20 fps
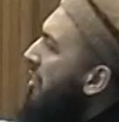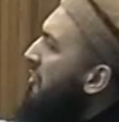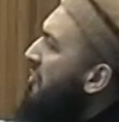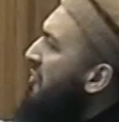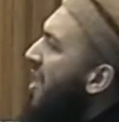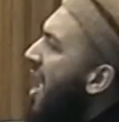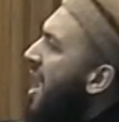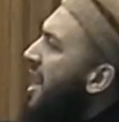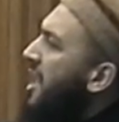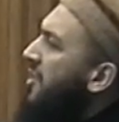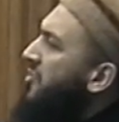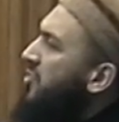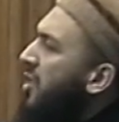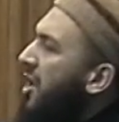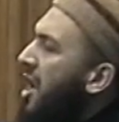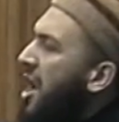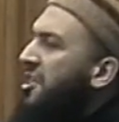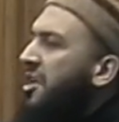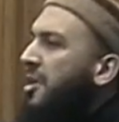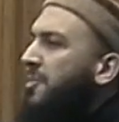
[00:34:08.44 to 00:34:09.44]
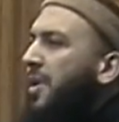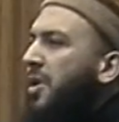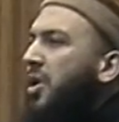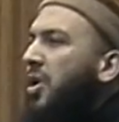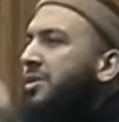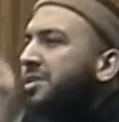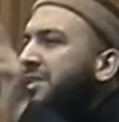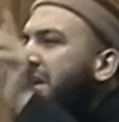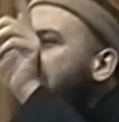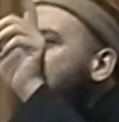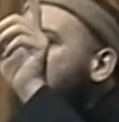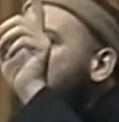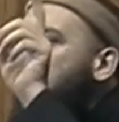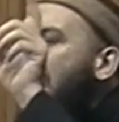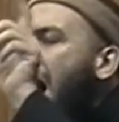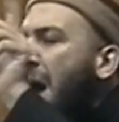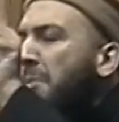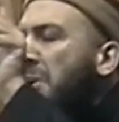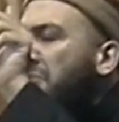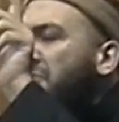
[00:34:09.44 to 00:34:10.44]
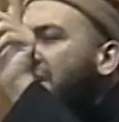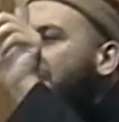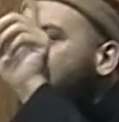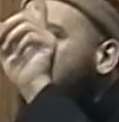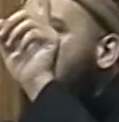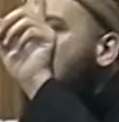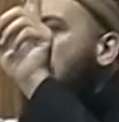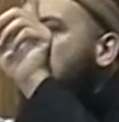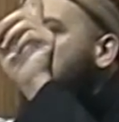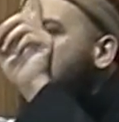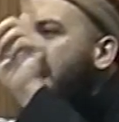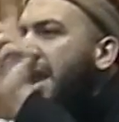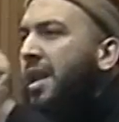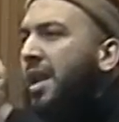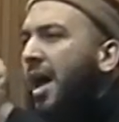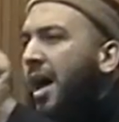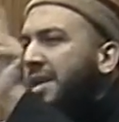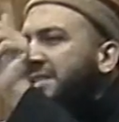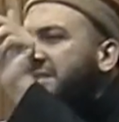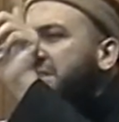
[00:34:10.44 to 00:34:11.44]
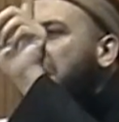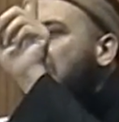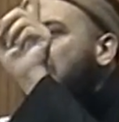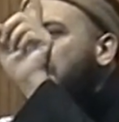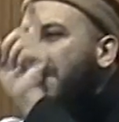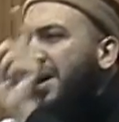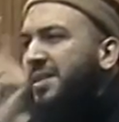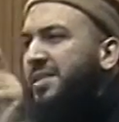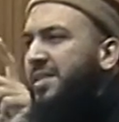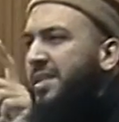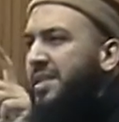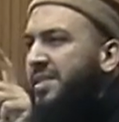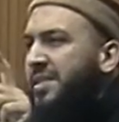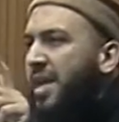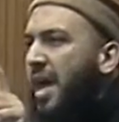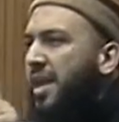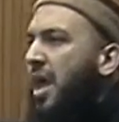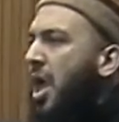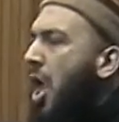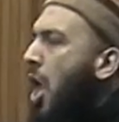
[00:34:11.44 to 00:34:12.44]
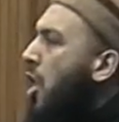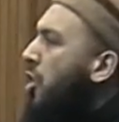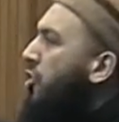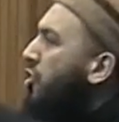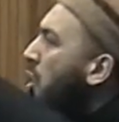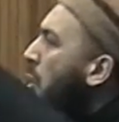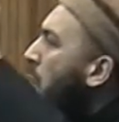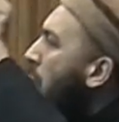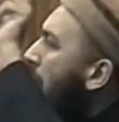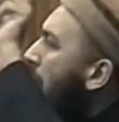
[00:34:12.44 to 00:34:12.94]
of Laylatul Qadr because the Imam of At-Tabi'in, Hassan al-Basri said, the